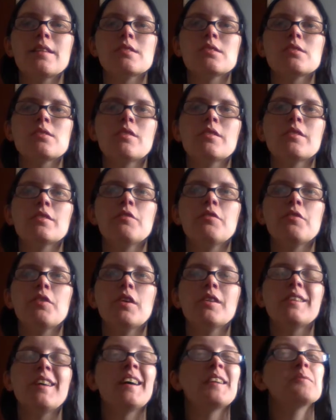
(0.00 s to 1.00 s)
this on the
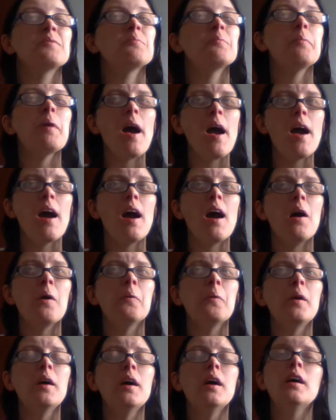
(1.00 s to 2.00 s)
front and
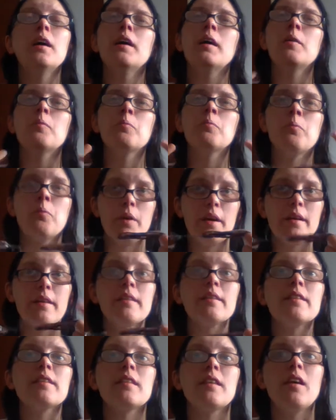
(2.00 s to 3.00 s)
pow, it
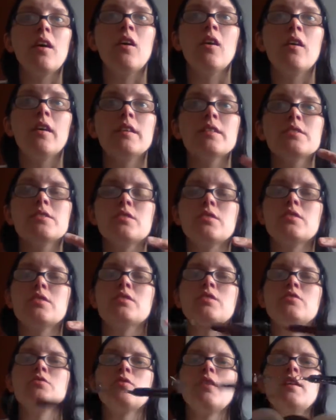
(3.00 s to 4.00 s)
brings the eyes to
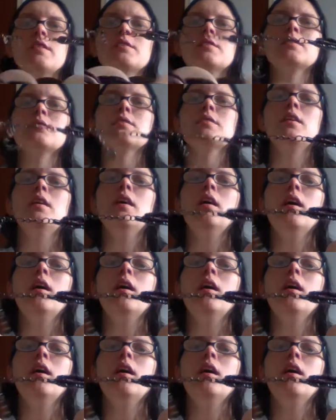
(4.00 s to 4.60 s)
the dress,